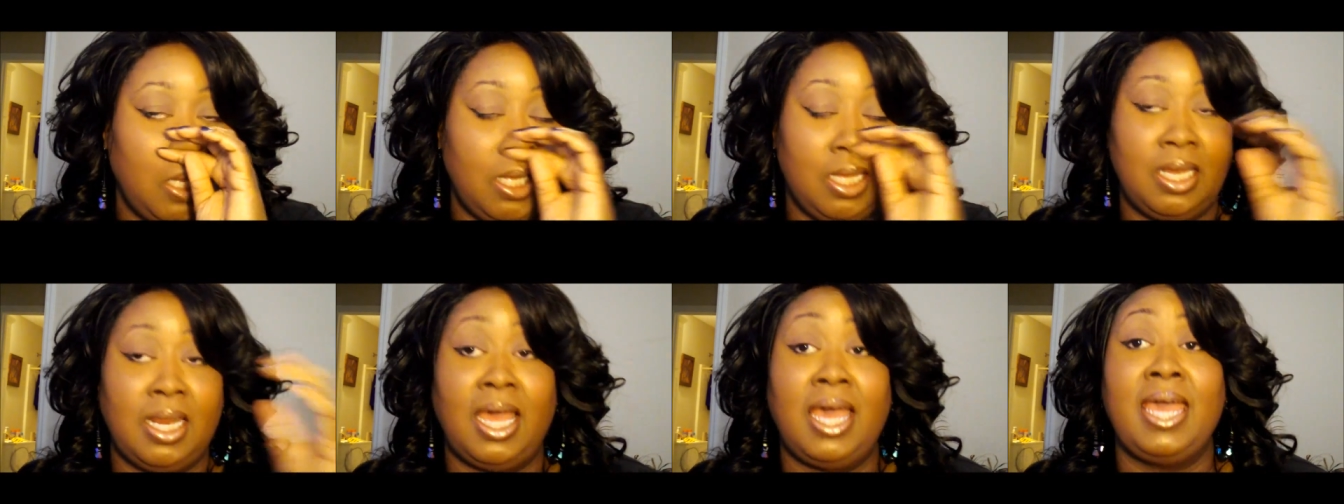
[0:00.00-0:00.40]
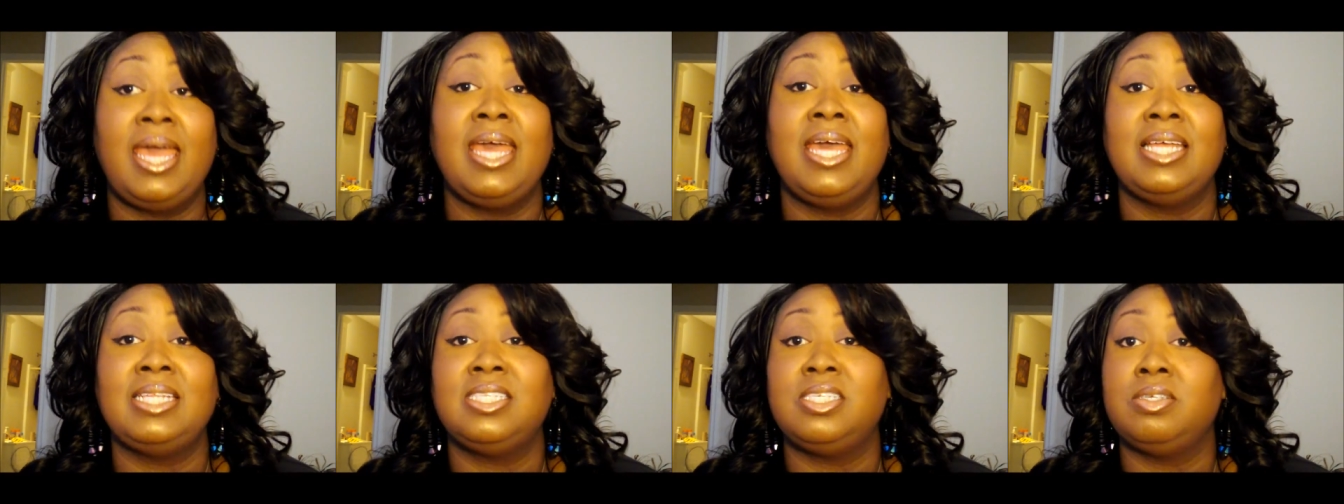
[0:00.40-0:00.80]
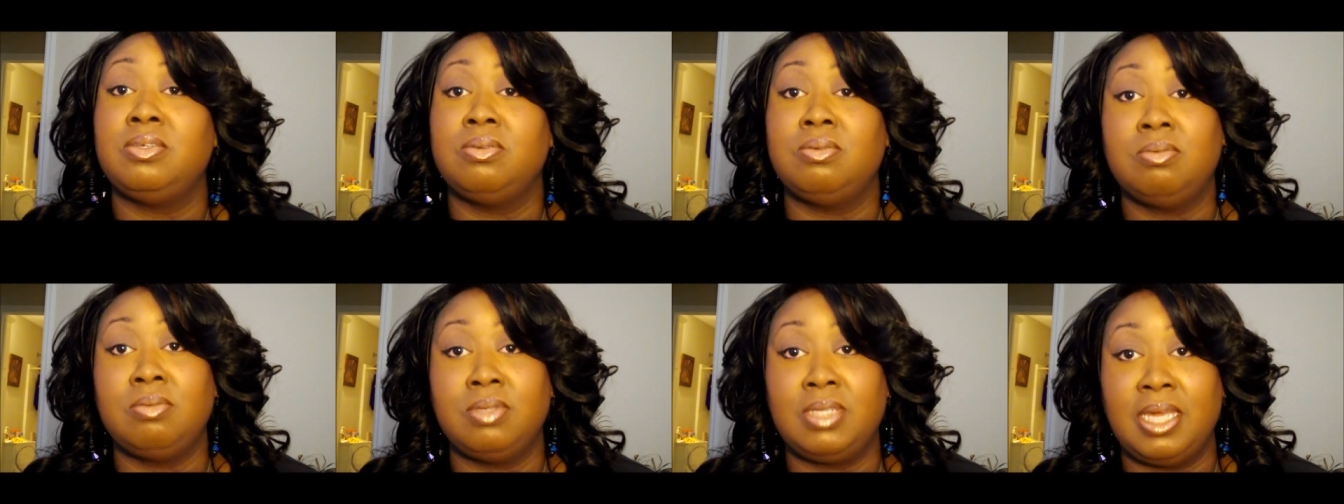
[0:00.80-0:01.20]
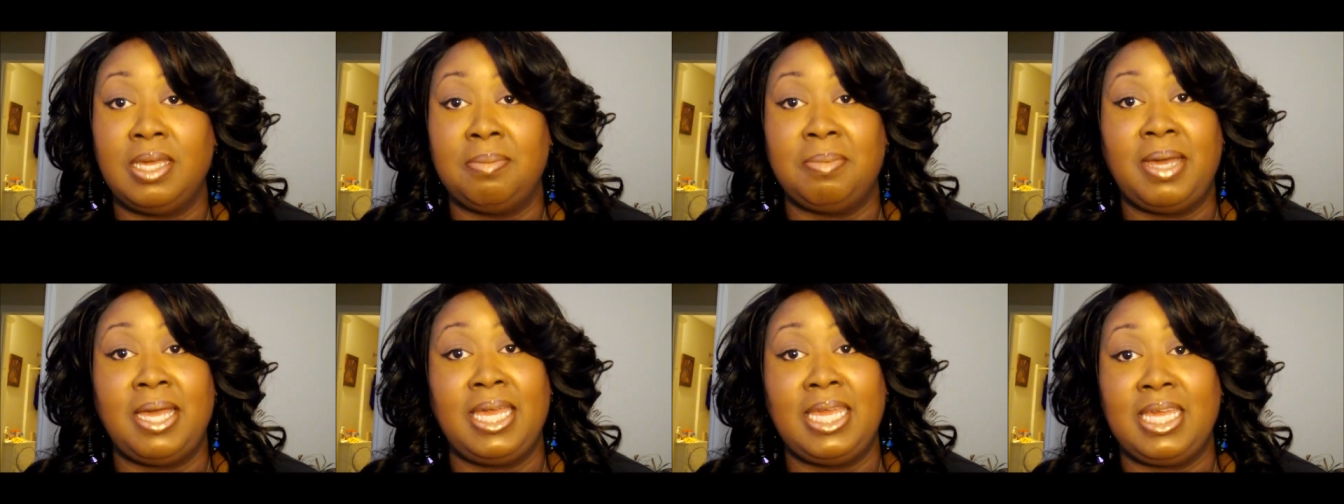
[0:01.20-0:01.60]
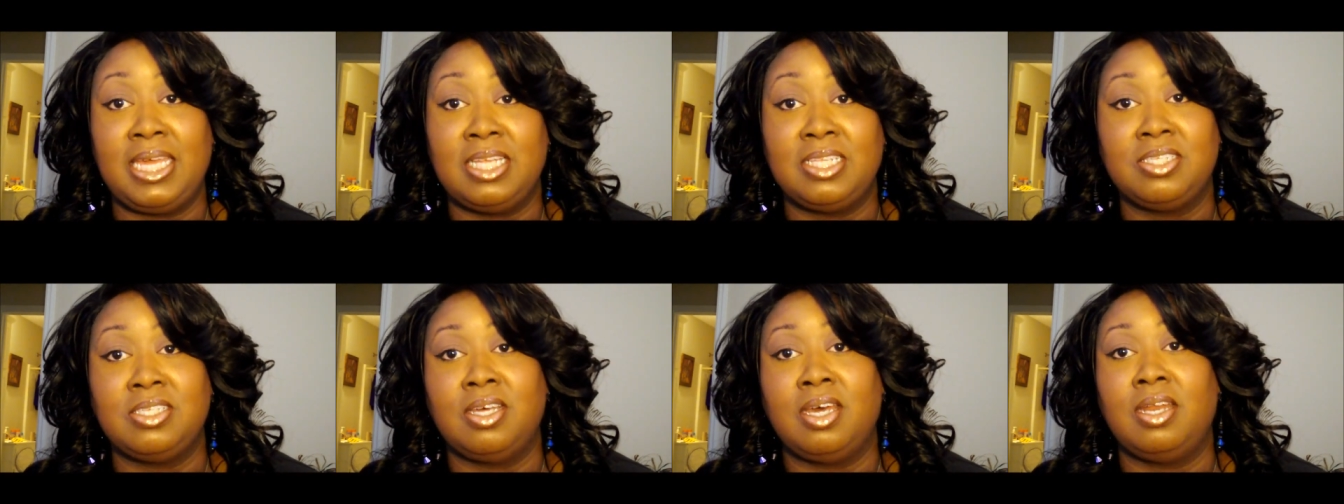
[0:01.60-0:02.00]
and I had to get my
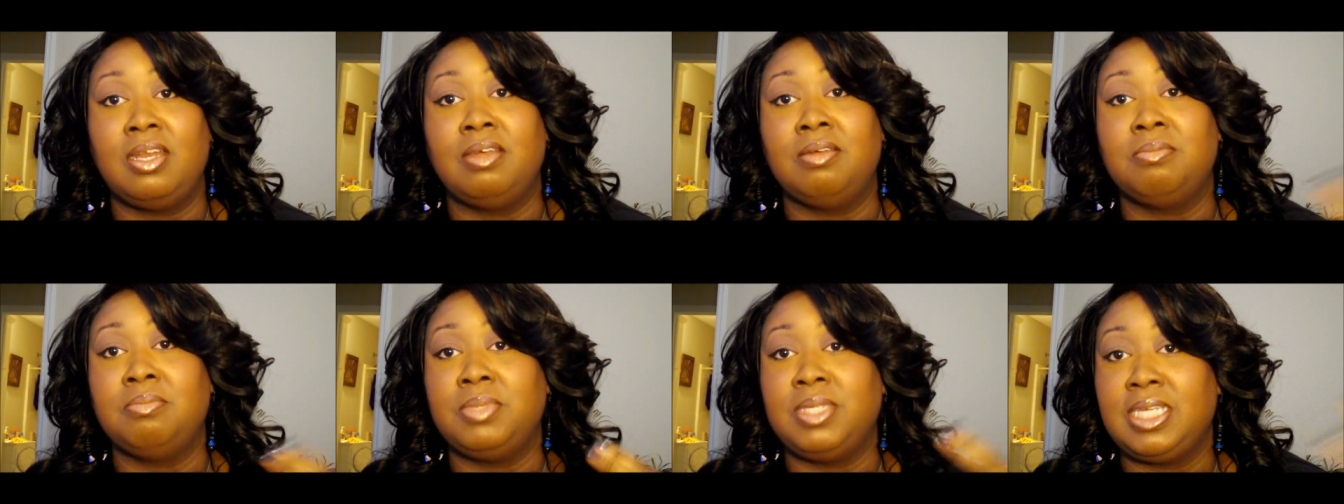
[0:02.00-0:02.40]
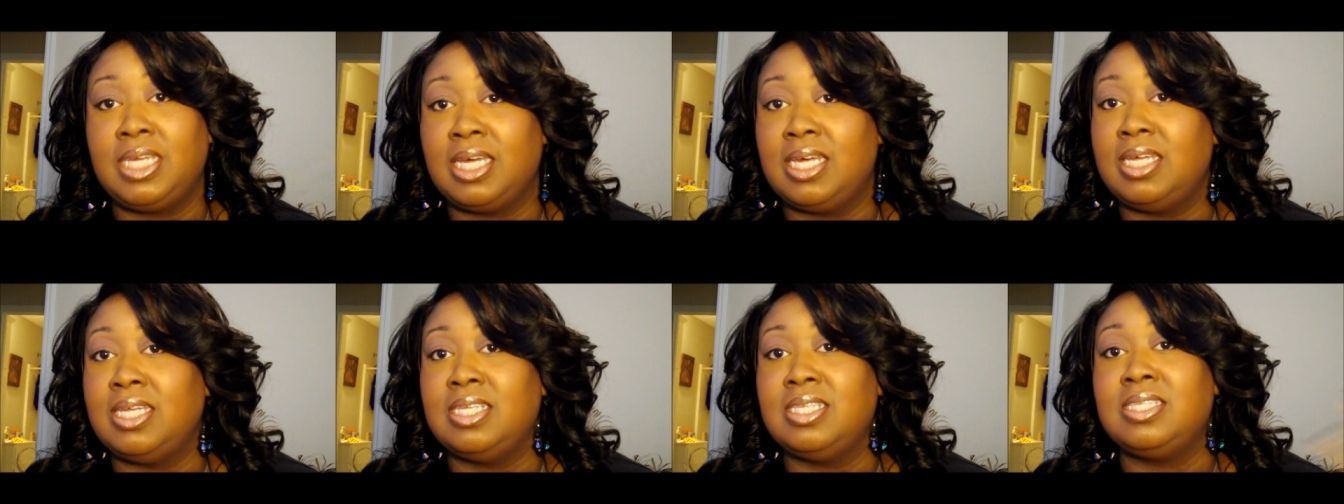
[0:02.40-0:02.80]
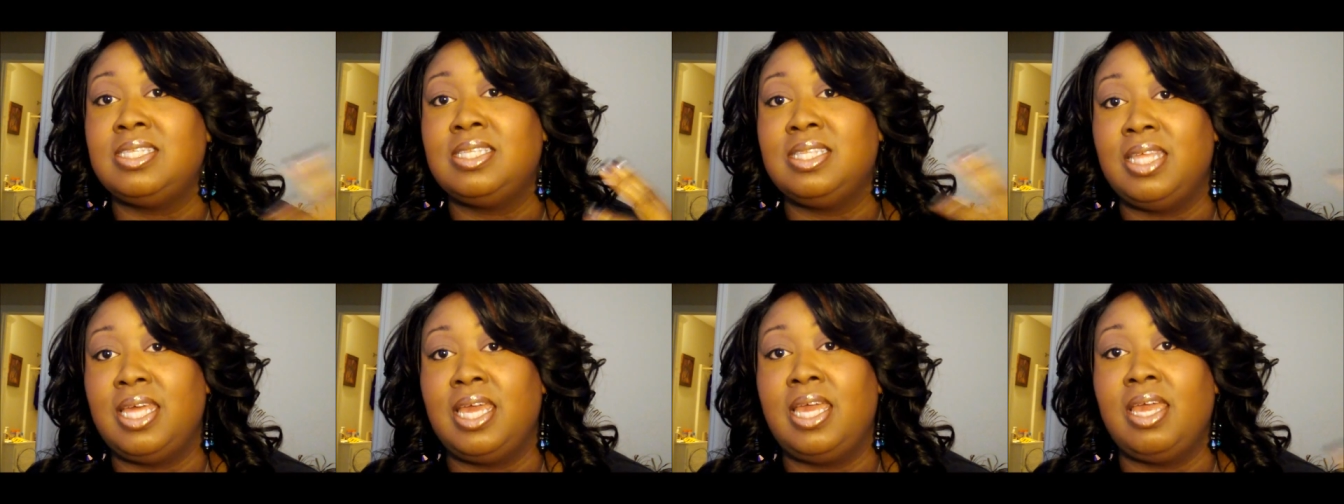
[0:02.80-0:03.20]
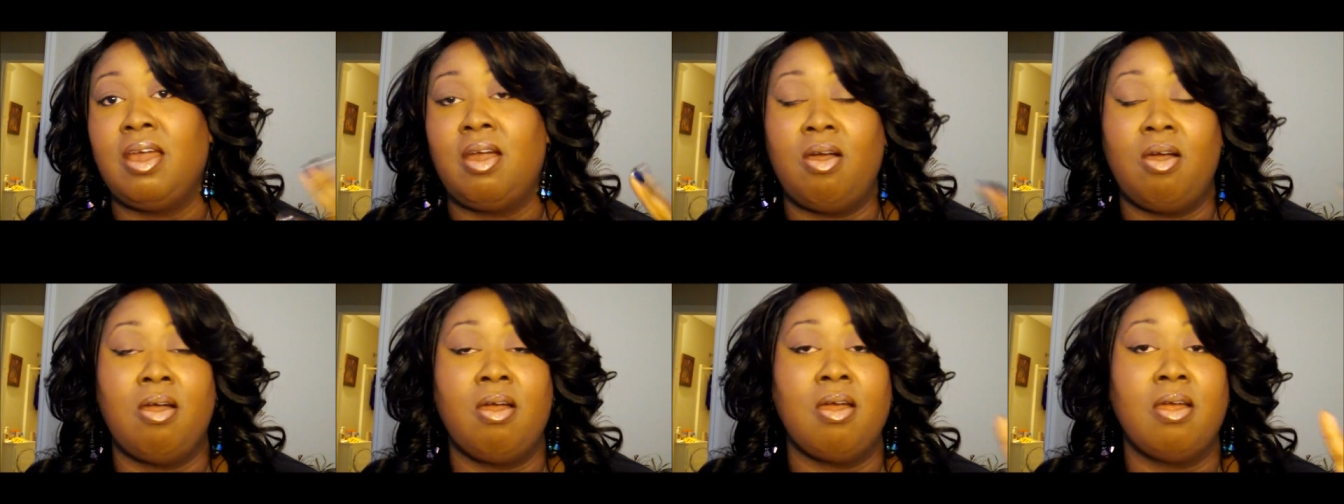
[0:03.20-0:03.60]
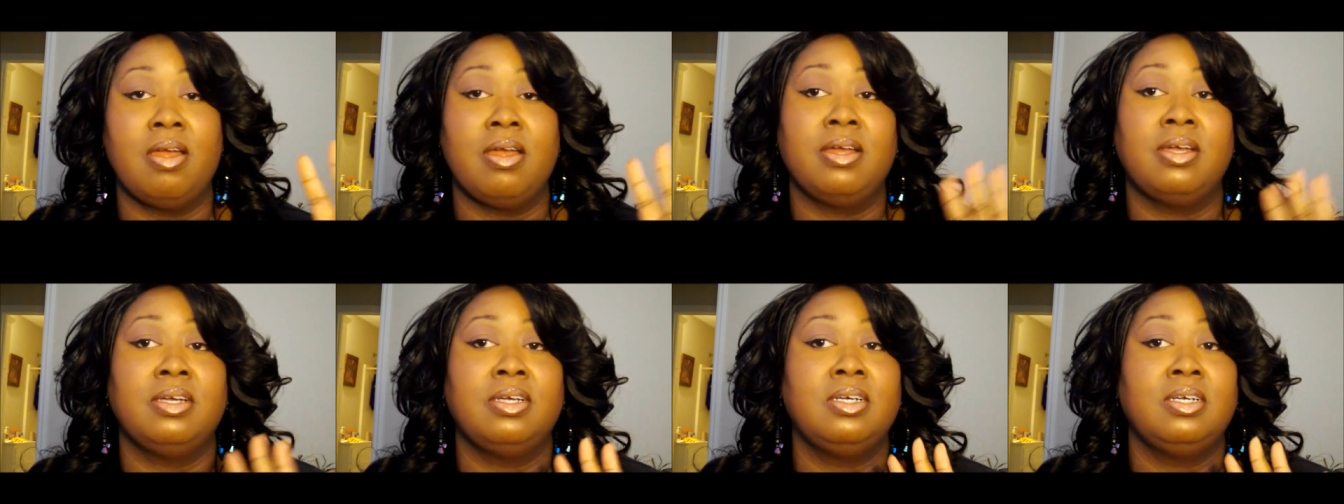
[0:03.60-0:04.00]
hands on them because they
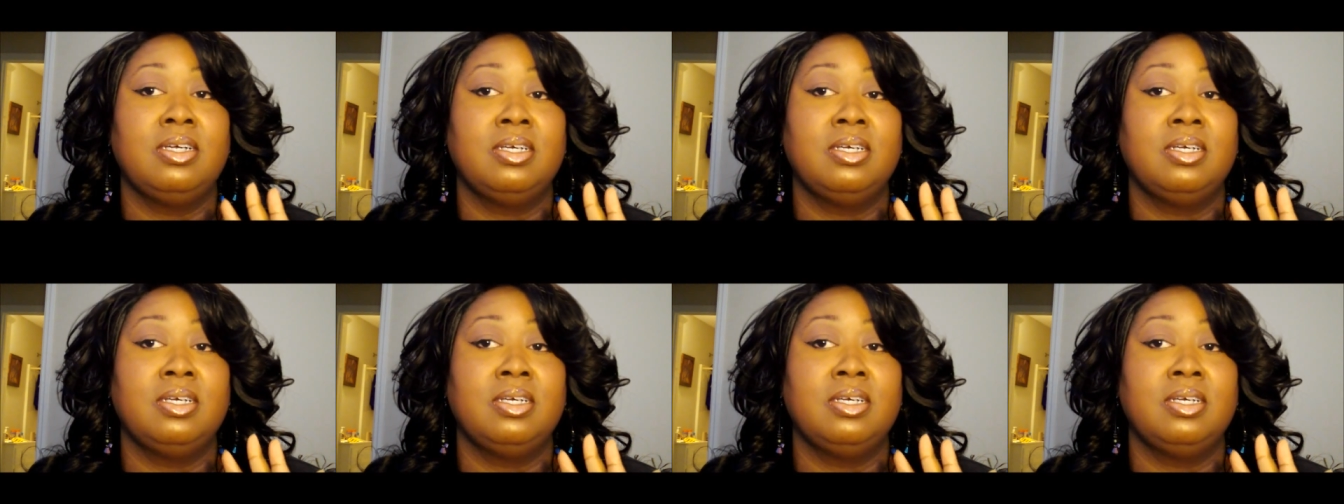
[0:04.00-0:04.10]
are